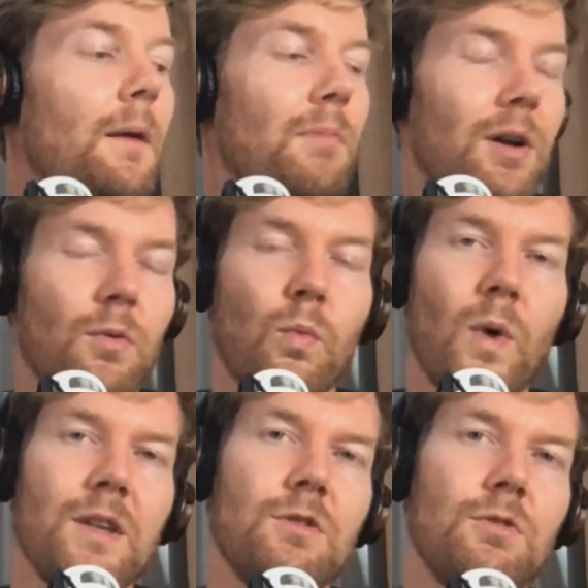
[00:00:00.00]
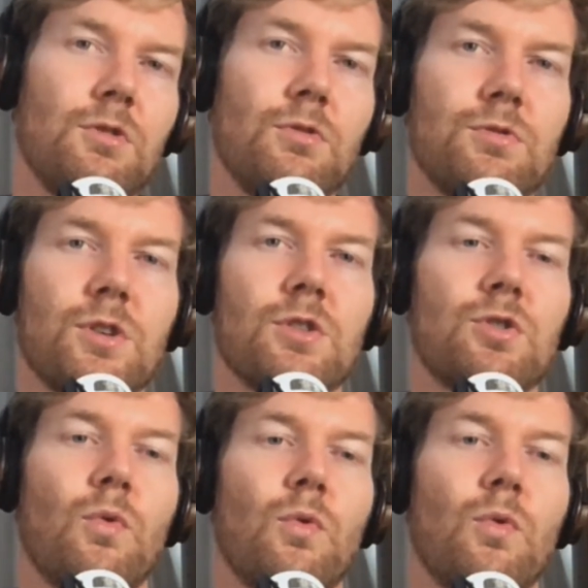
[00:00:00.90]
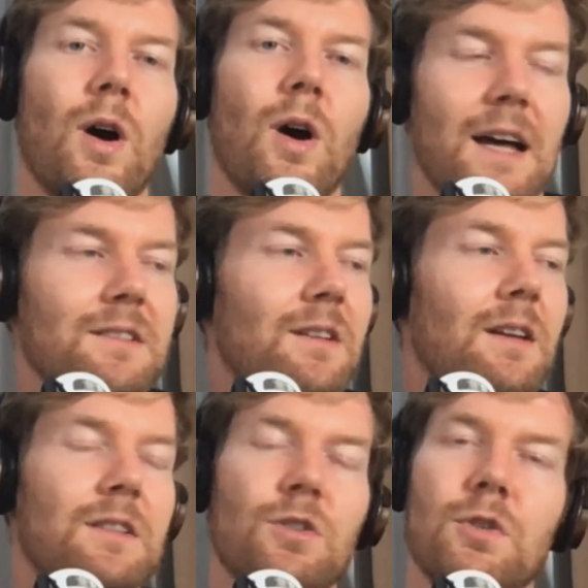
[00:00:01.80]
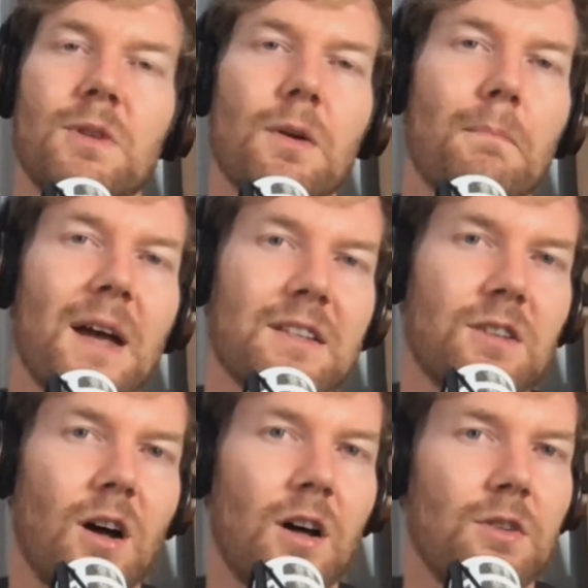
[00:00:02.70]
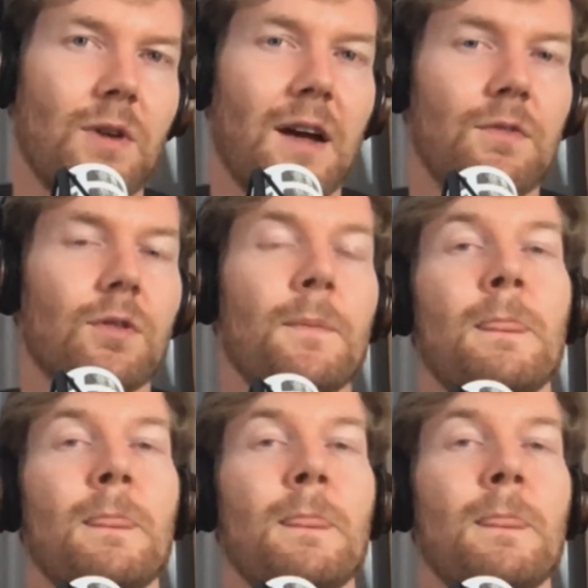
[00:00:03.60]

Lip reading: But when you use Squadcast, it's going to be the best audio ever.